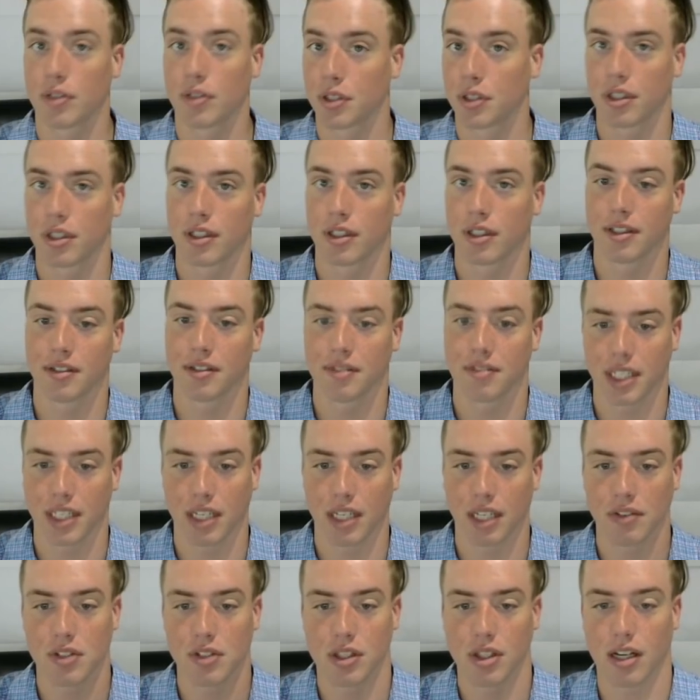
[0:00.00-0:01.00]
sure if it
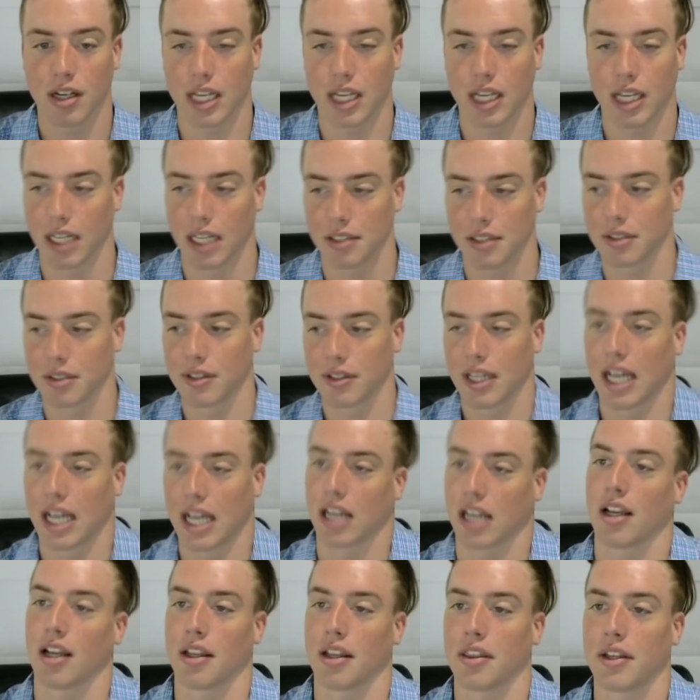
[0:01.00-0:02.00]
gives you lung cancer, that
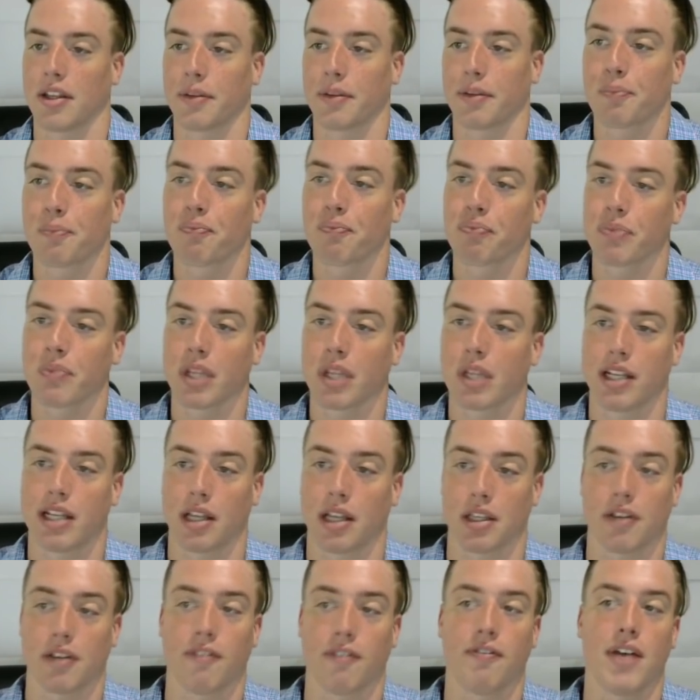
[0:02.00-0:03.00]
kind of thing. Now
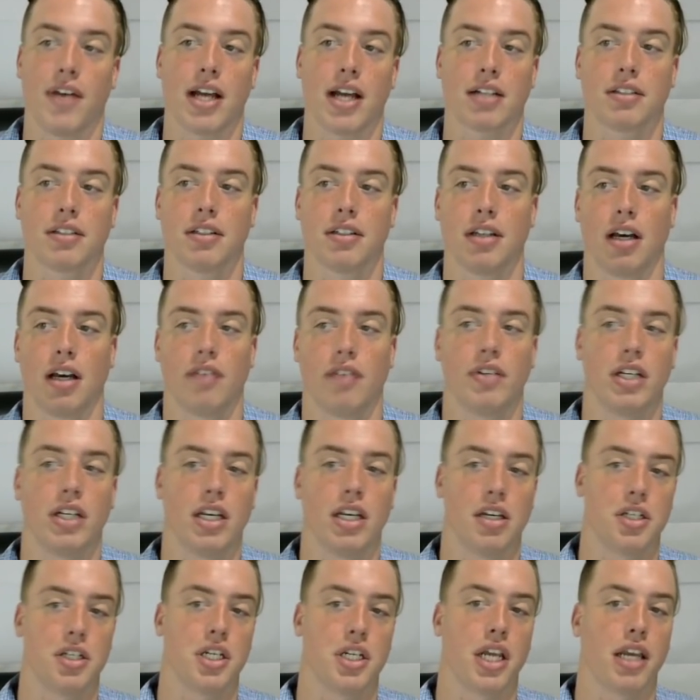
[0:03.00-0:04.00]
the effect of
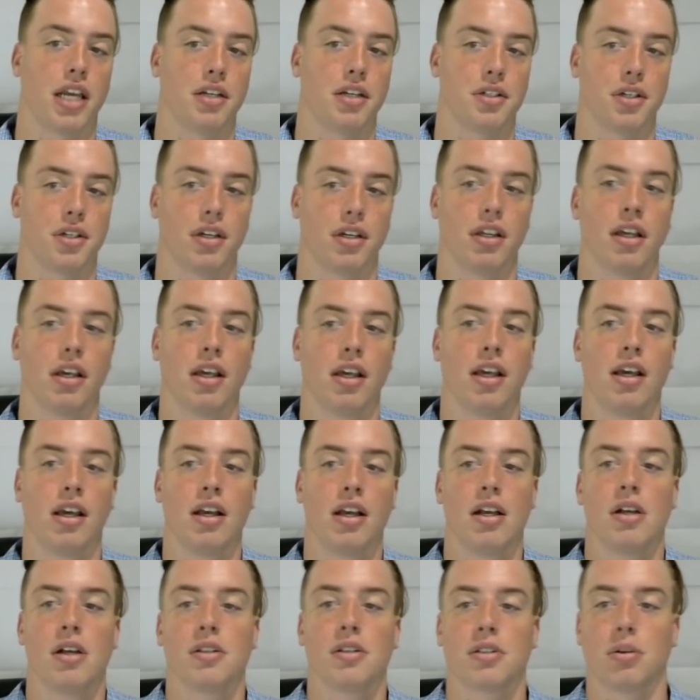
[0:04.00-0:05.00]
initiation.
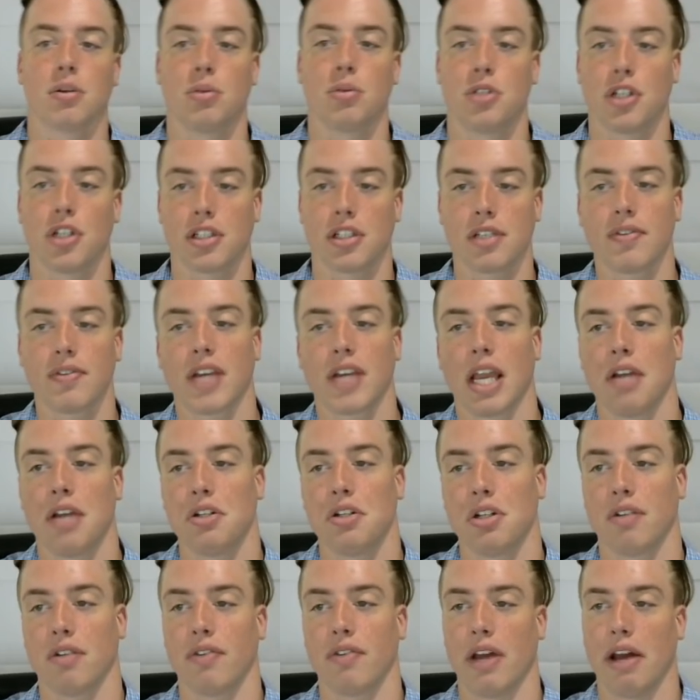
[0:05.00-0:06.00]
So
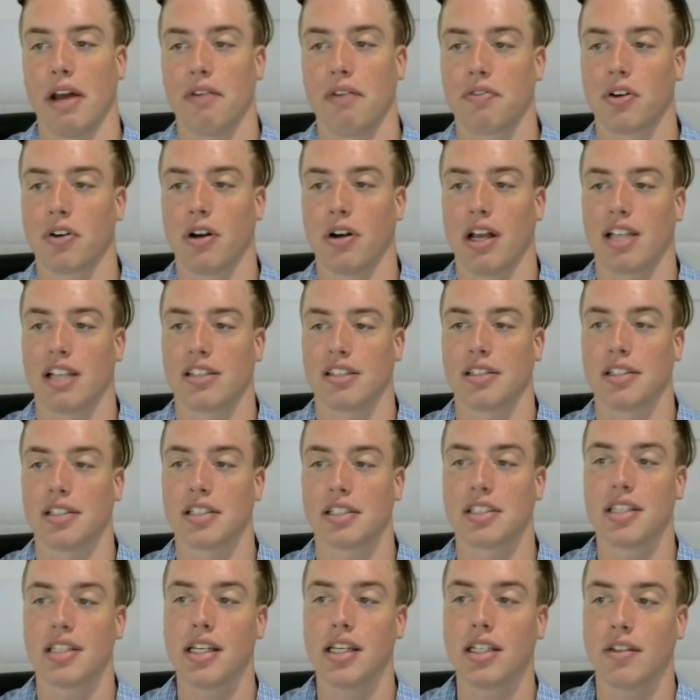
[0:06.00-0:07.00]
justification of effort has a
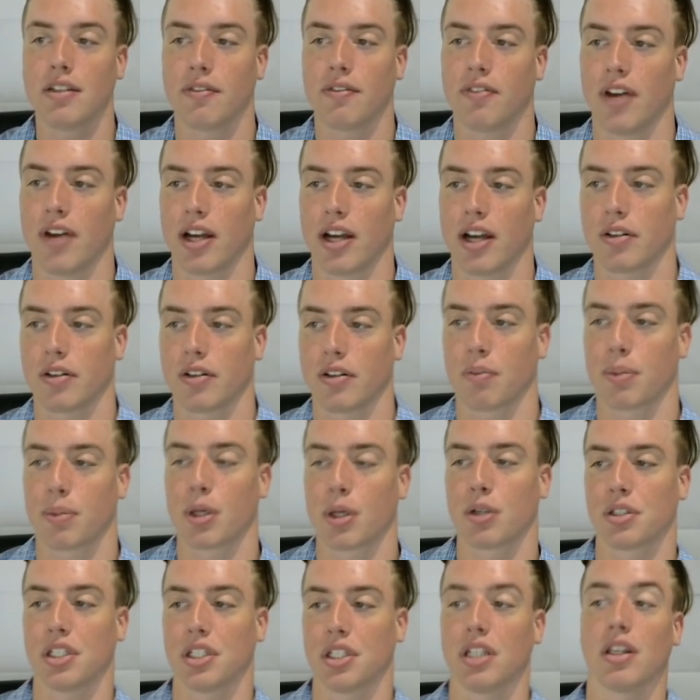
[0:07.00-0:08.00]
distinct effect on a
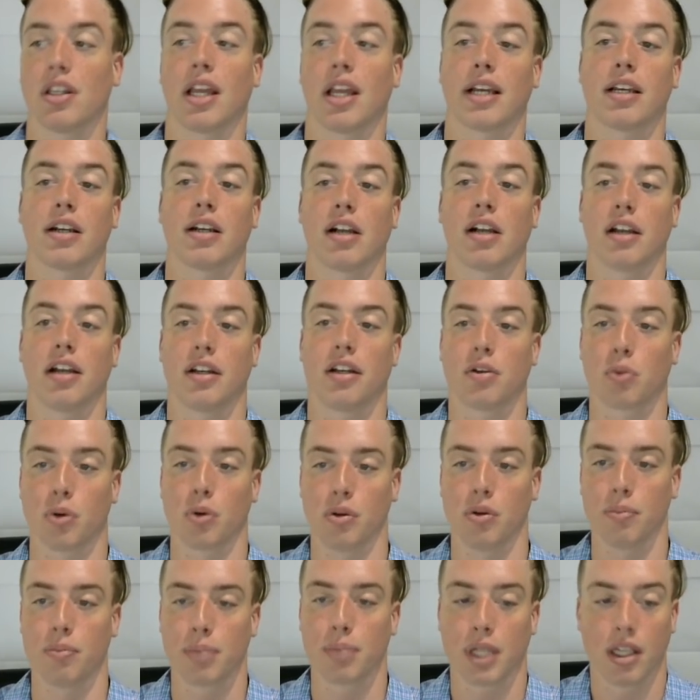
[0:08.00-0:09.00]
person liking a
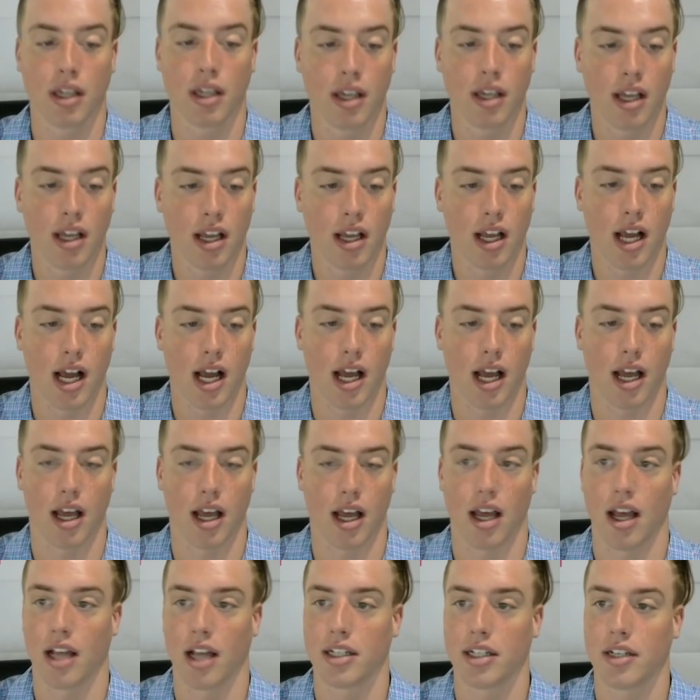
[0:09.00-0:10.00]
group.
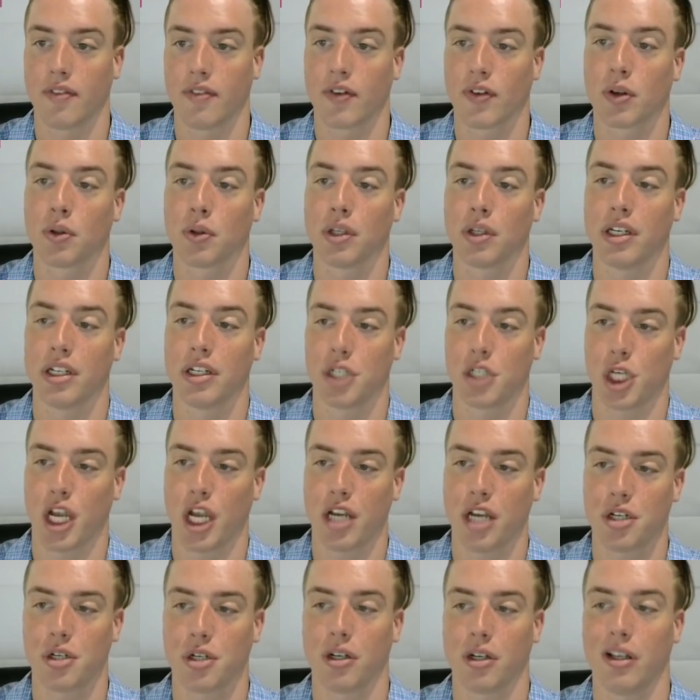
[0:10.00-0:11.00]
A difficult
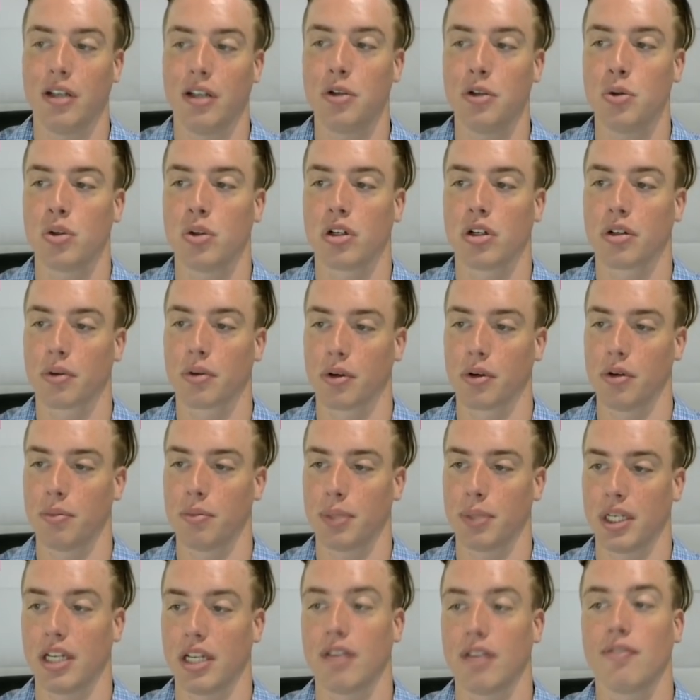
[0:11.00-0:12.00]
initiation into a
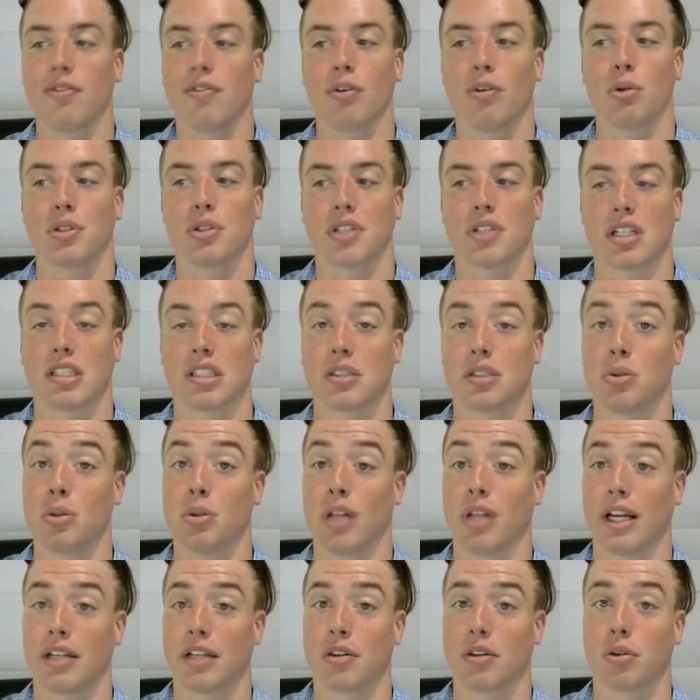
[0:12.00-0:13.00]
group influences us to
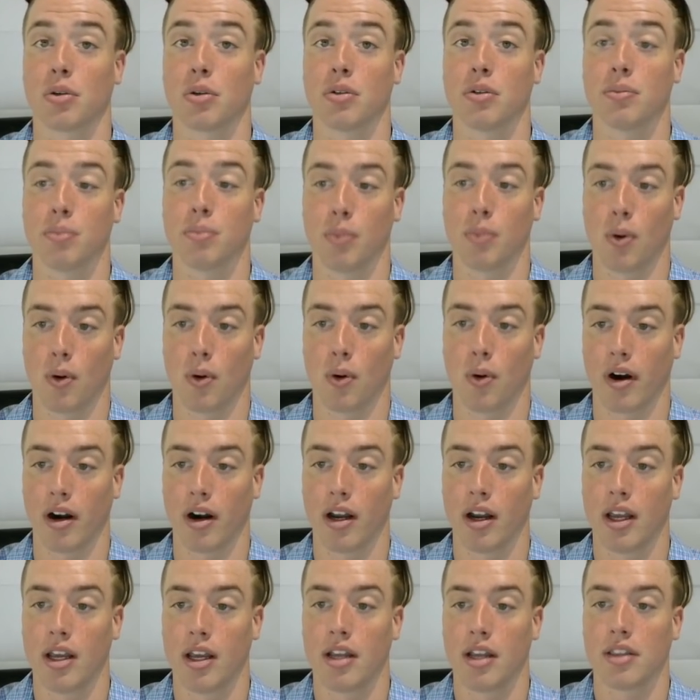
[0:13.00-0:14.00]
like the group more.
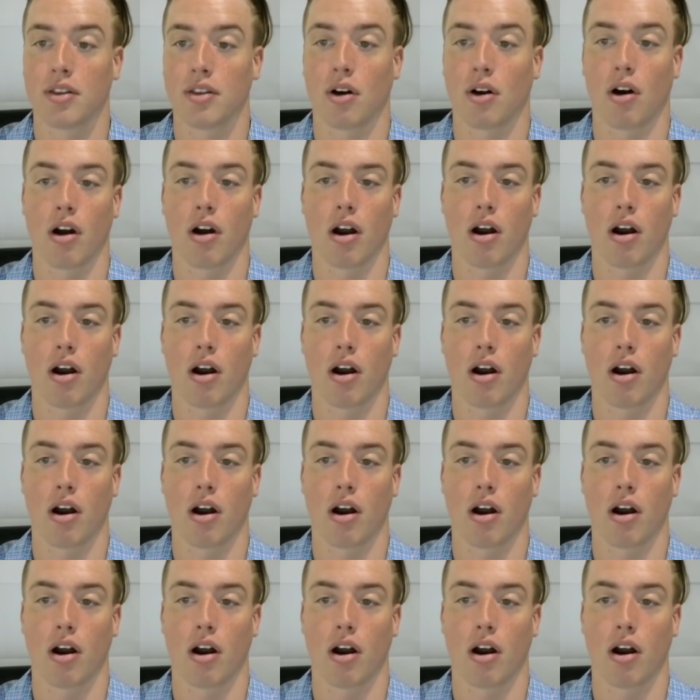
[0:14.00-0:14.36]
The